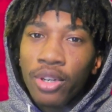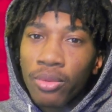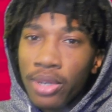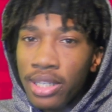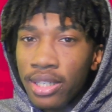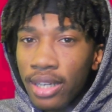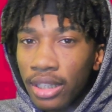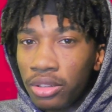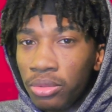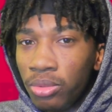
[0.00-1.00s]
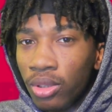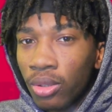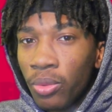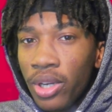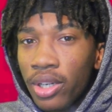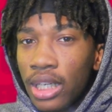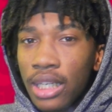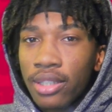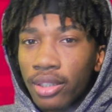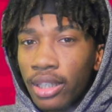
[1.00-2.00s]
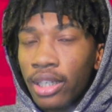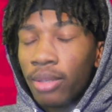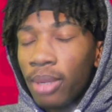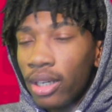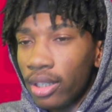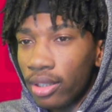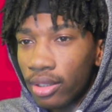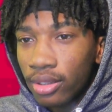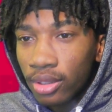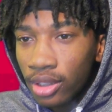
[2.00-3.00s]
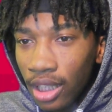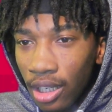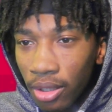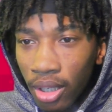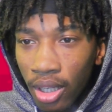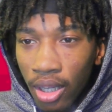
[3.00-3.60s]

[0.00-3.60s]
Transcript: for the reason that you little weird kids are thinking about either. Chill out.